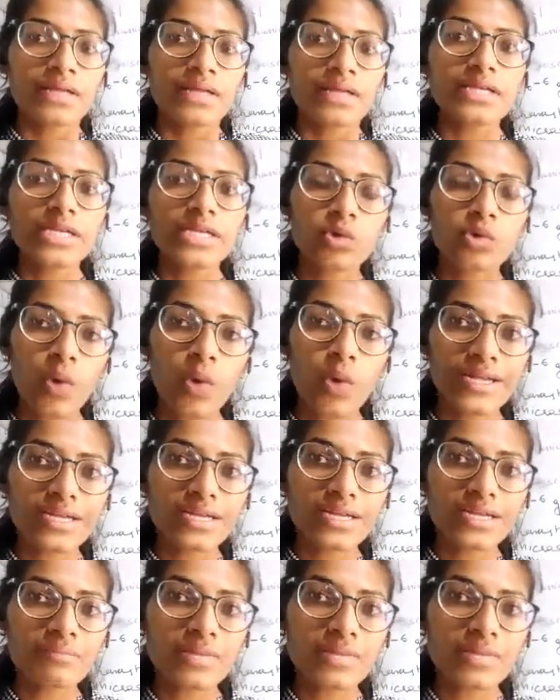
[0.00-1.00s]
the
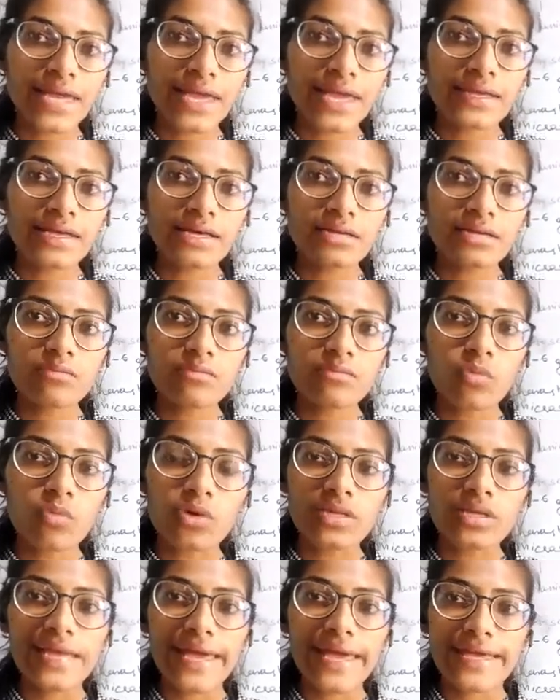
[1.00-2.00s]
quantum mechanical
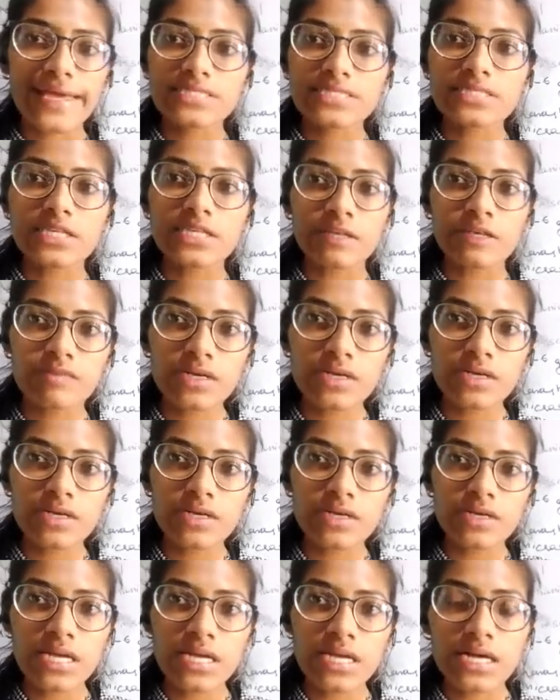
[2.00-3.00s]
model has
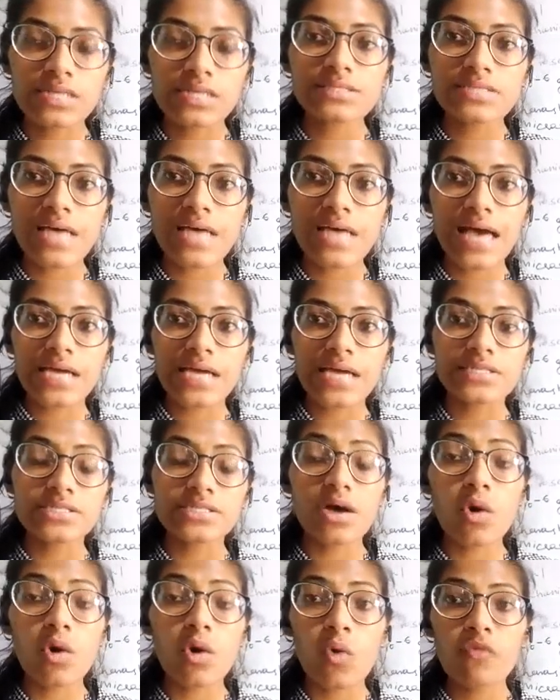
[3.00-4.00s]
given us
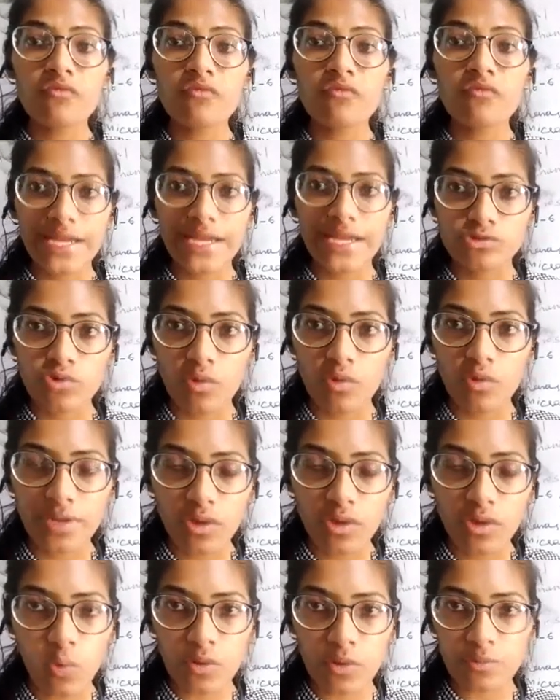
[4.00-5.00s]
idea of
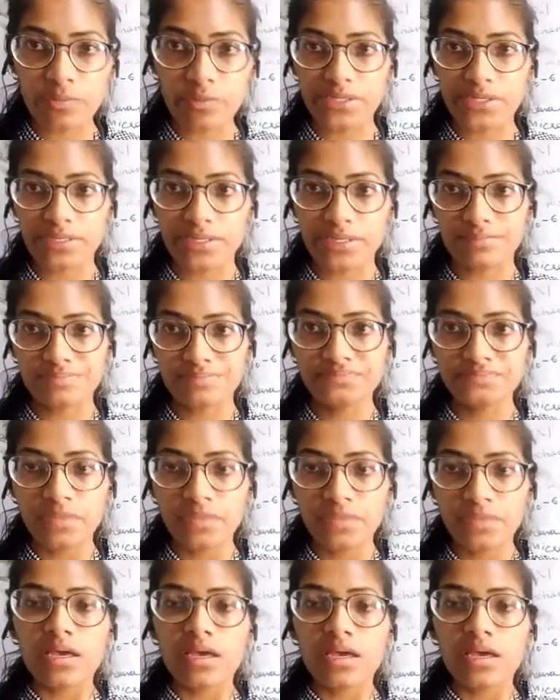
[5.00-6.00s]
atomic orbiter.
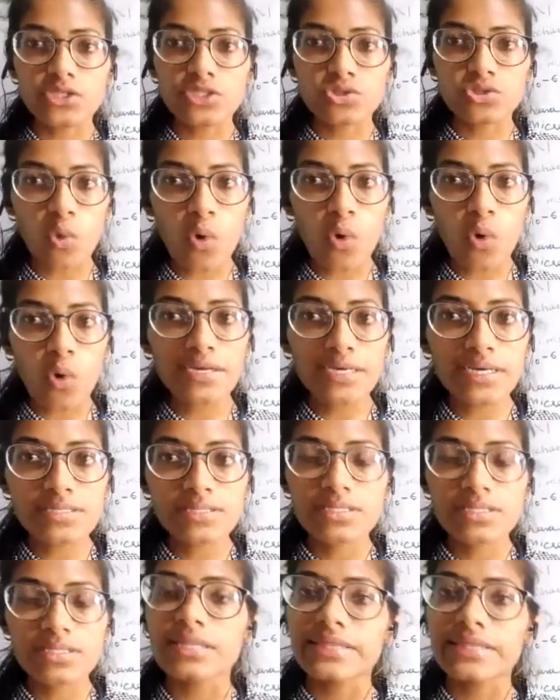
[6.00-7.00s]
He told us
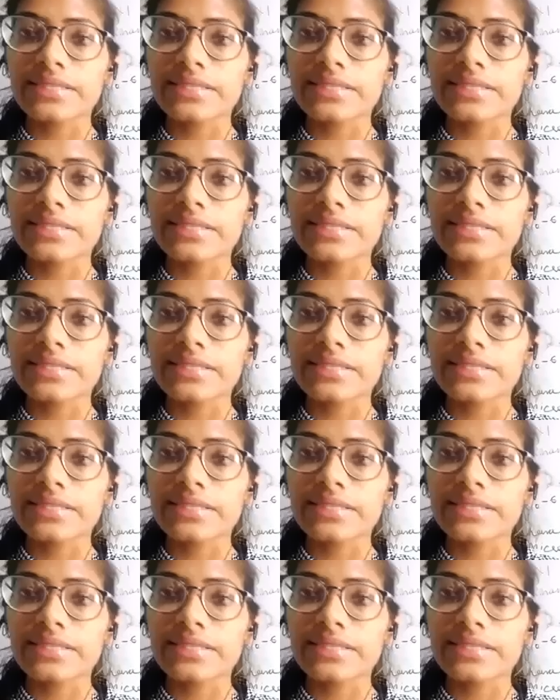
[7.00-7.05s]
that